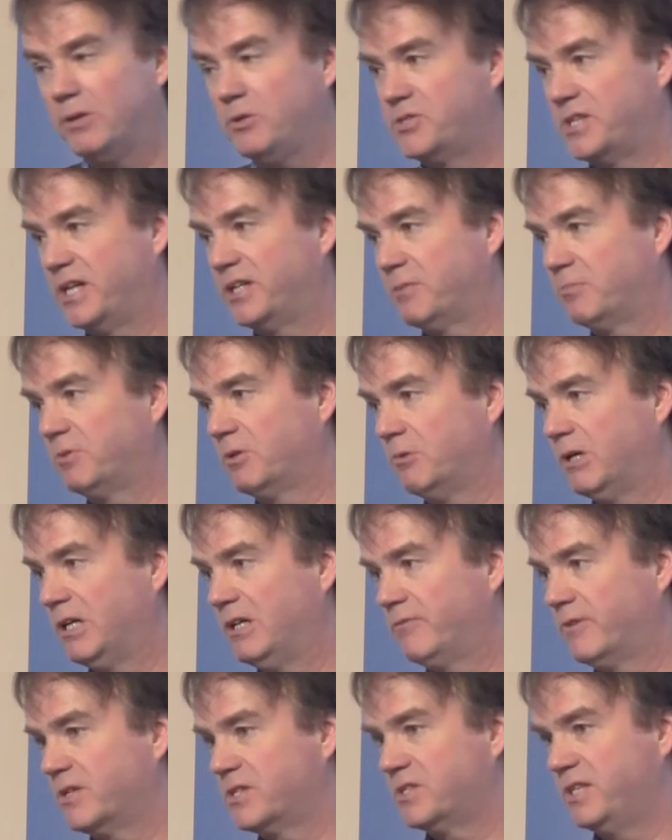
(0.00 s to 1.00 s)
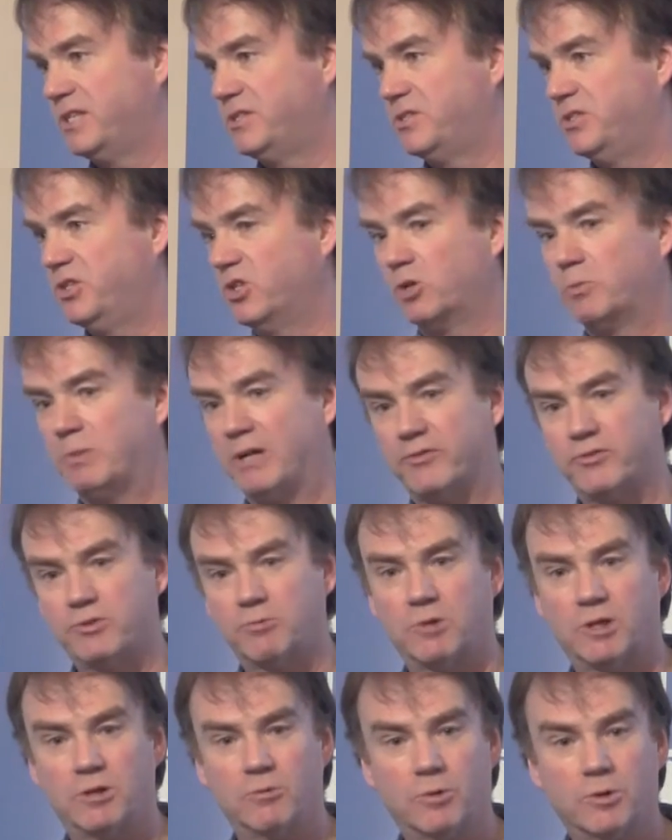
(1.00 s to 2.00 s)
who set up the welfare states in Europe after
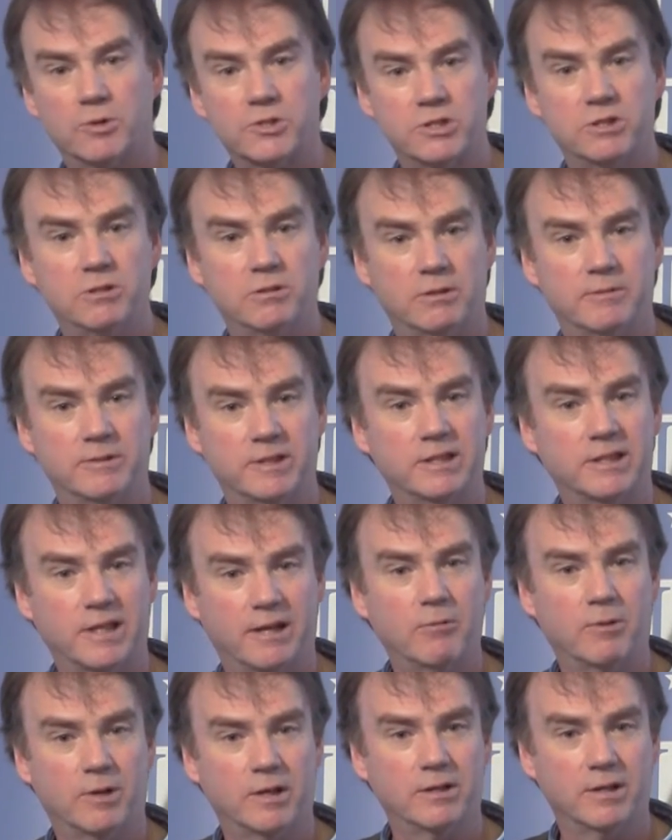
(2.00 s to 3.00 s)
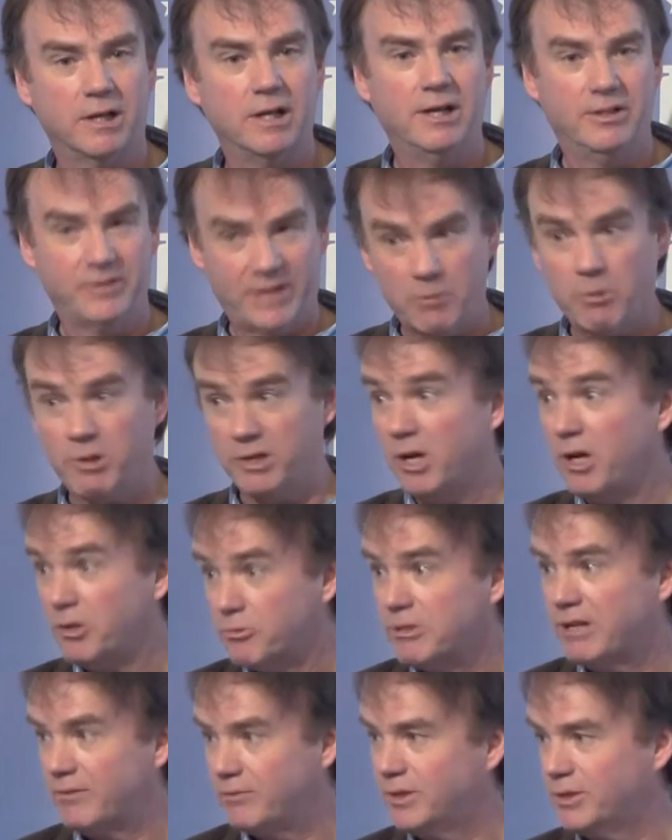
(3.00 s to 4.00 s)
World War II, I mean, they were they were
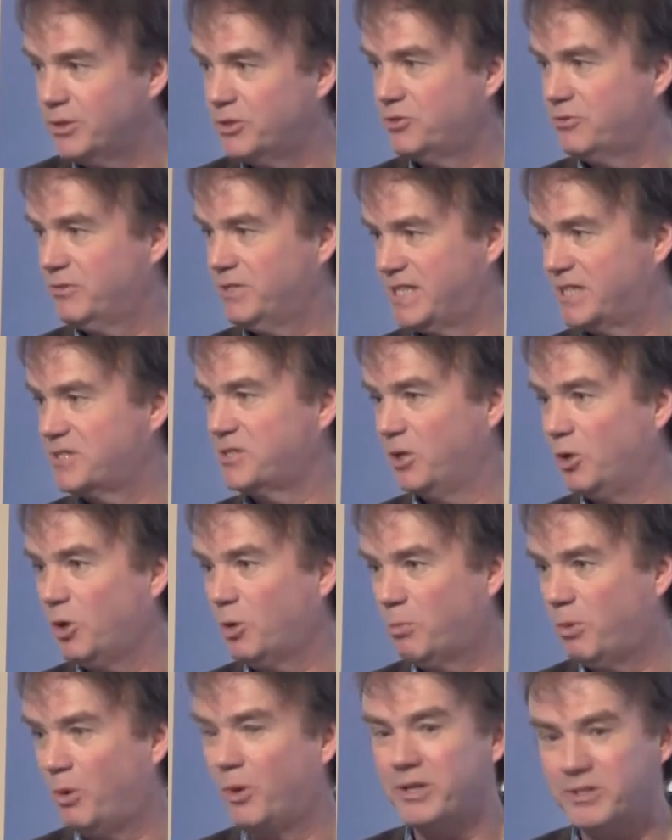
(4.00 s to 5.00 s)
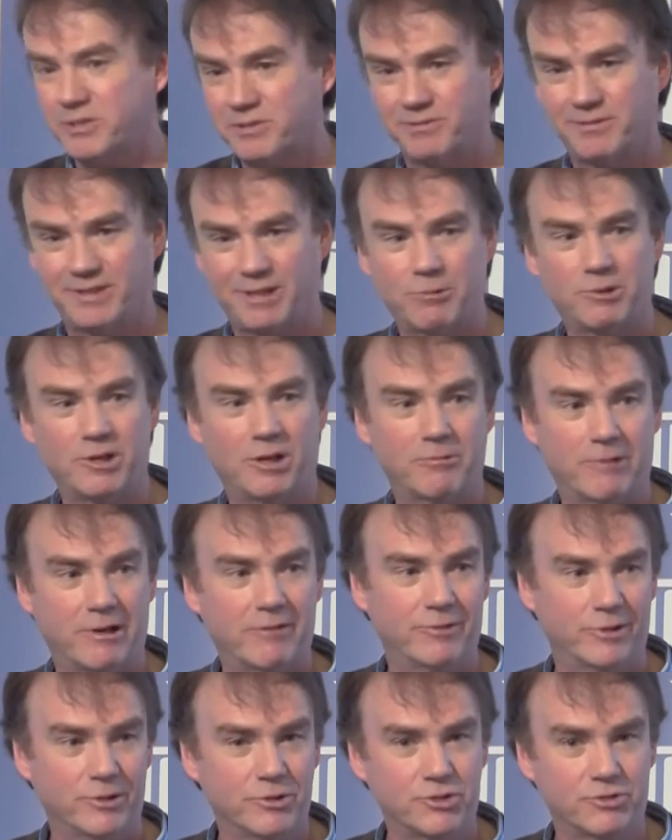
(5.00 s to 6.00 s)
not revolutionaries. That's the whole point. They were not
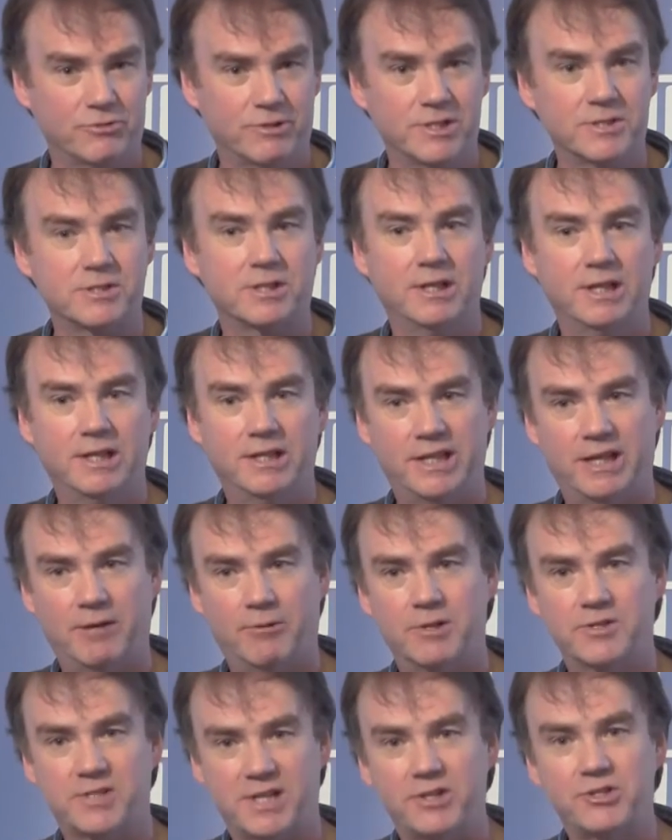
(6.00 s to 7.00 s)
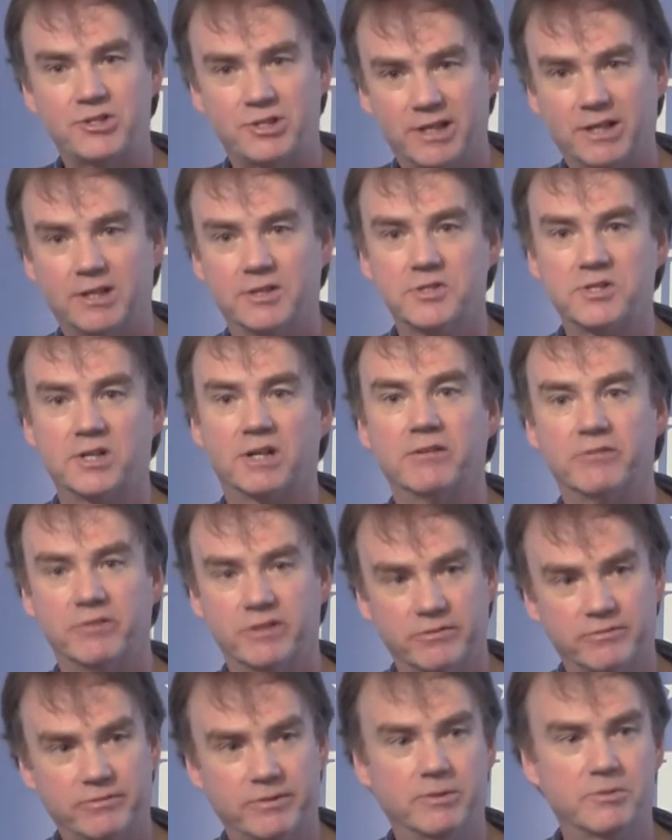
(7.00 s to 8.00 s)
revolutionaries. They were essentially
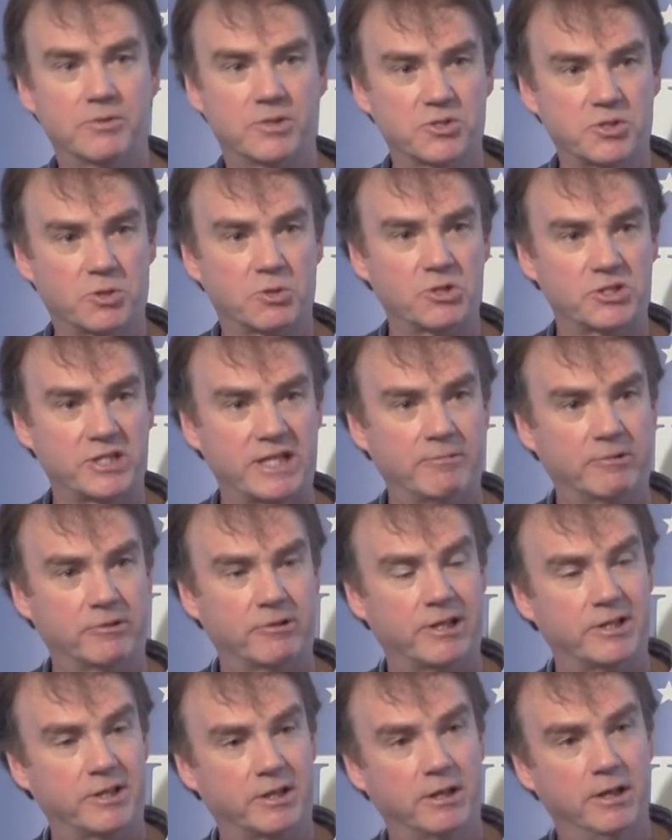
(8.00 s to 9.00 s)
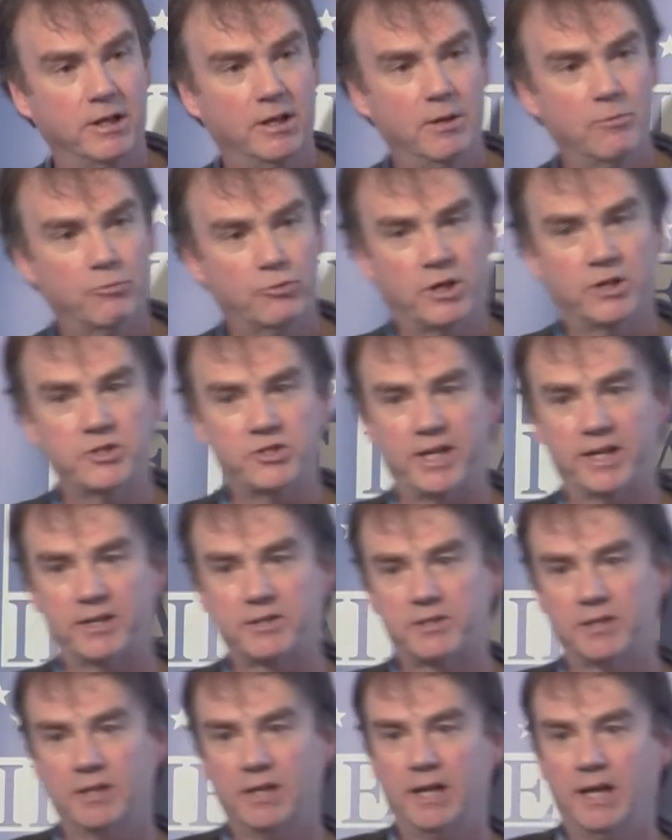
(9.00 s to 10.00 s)
conservative. You know, the social democratic
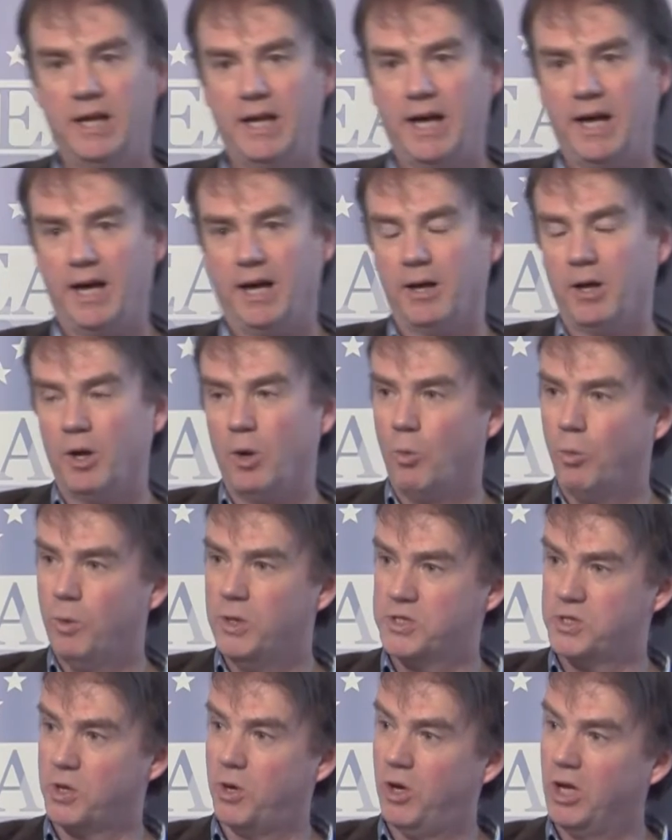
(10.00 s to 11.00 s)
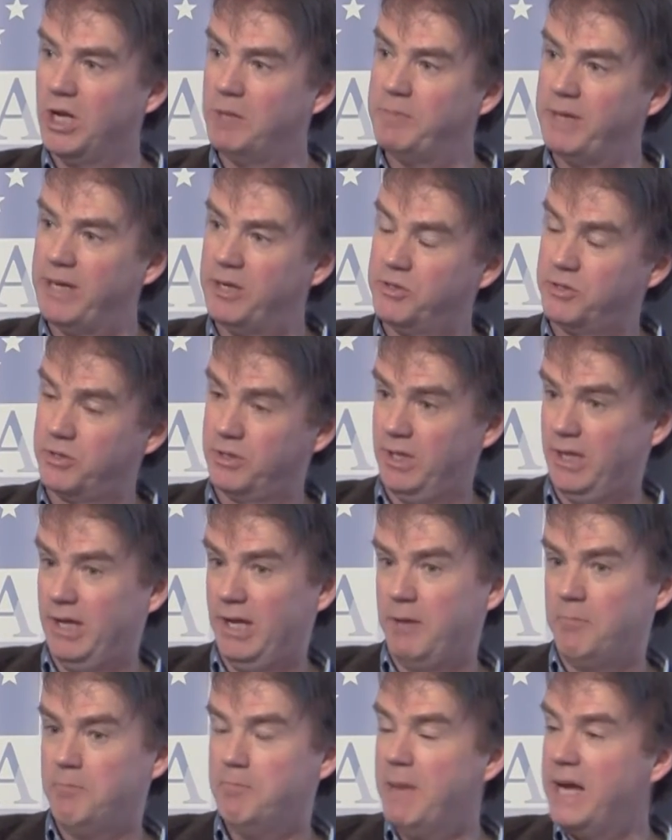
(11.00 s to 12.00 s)
project uh, was all about
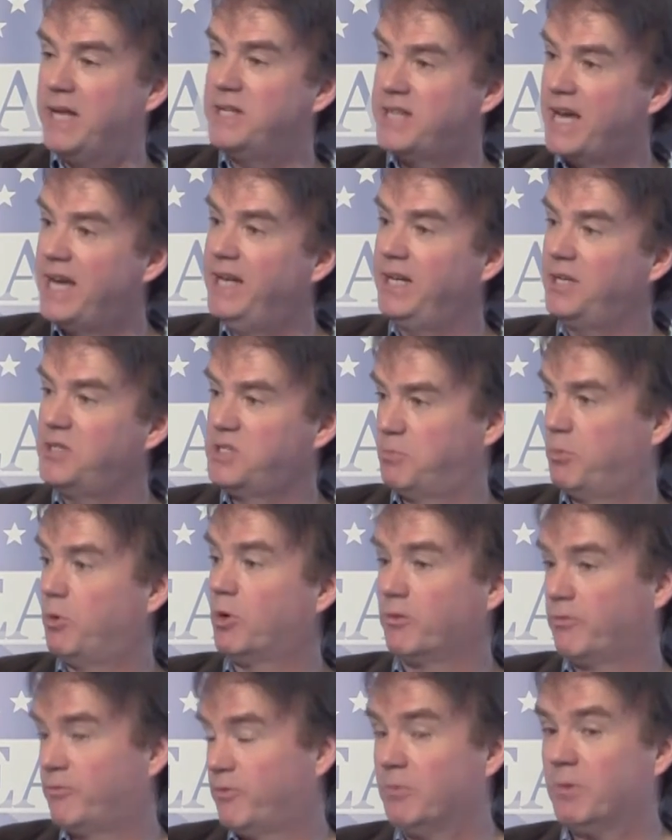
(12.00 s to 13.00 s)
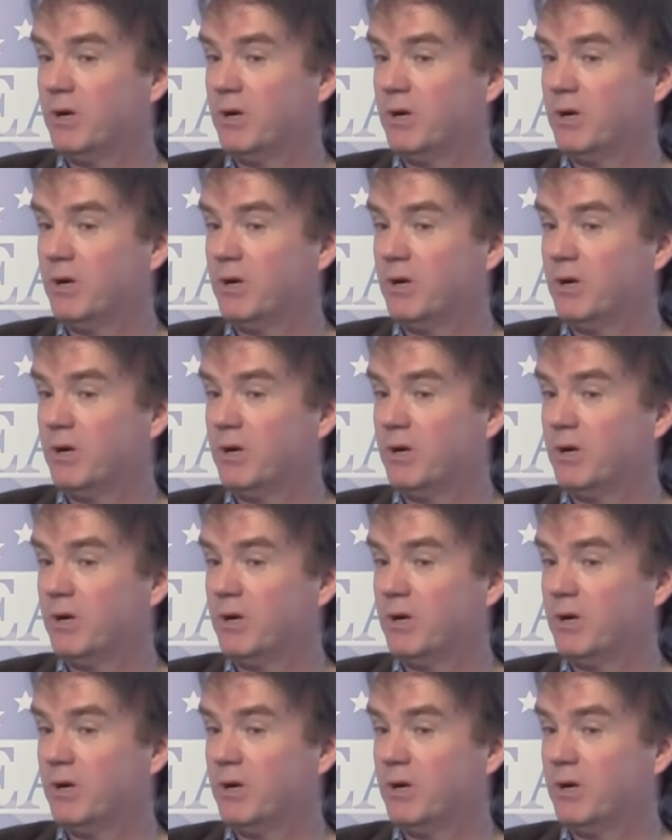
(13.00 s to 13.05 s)
maintaining support for